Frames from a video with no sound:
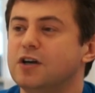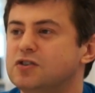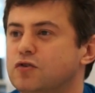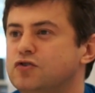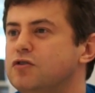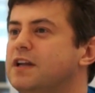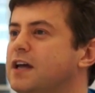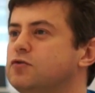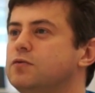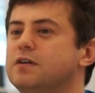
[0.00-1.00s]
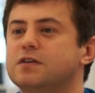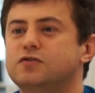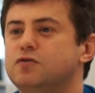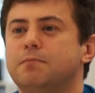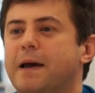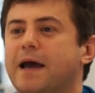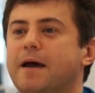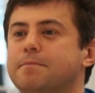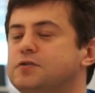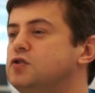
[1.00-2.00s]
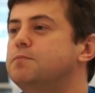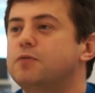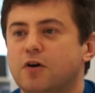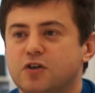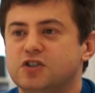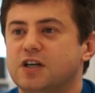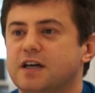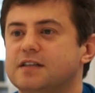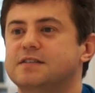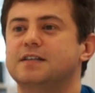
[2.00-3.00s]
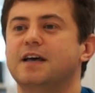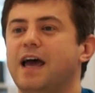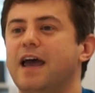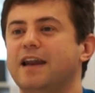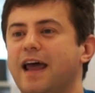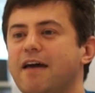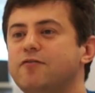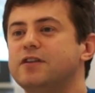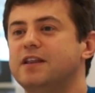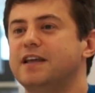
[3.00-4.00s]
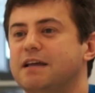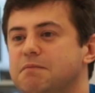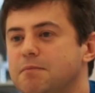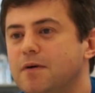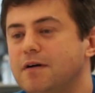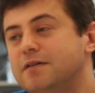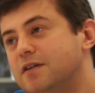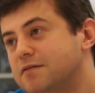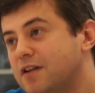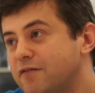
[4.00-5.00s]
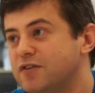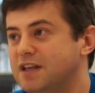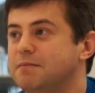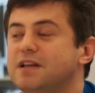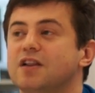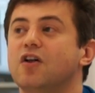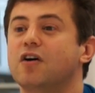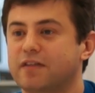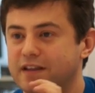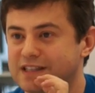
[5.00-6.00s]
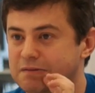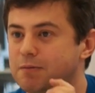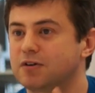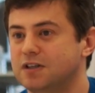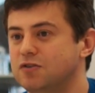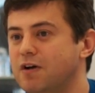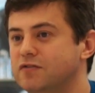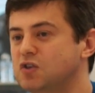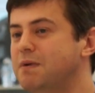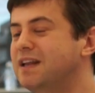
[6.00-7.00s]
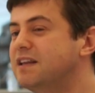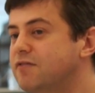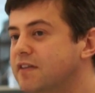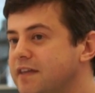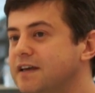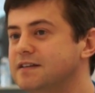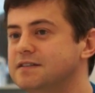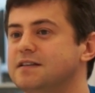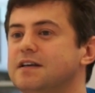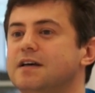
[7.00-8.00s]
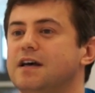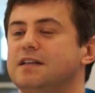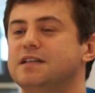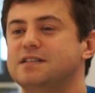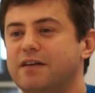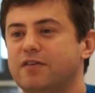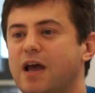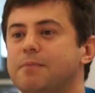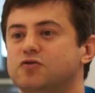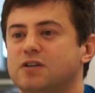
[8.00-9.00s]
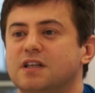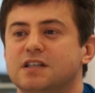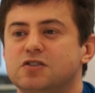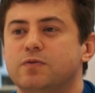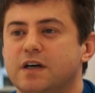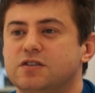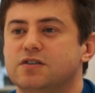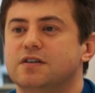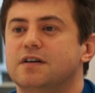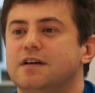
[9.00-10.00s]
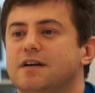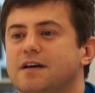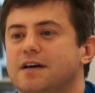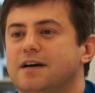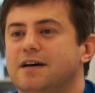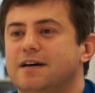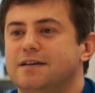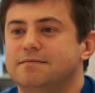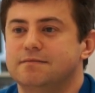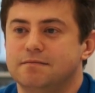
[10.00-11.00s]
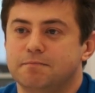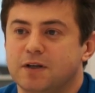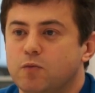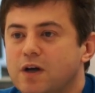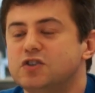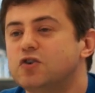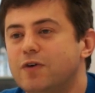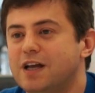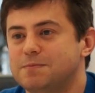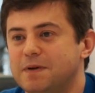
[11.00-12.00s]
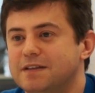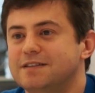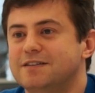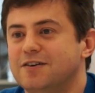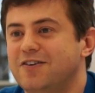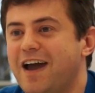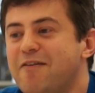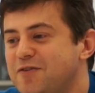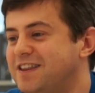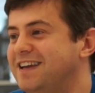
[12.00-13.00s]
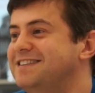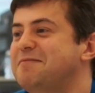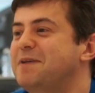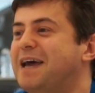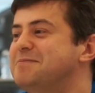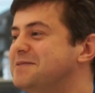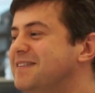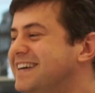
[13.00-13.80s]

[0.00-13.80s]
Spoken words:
social networks to maps to projects, and everything can be not everything, but a lot of things can be modeled in graphs. So many different things. Yes. In this very abstracted structure. Yeah. But once you grasp it, everything then becomes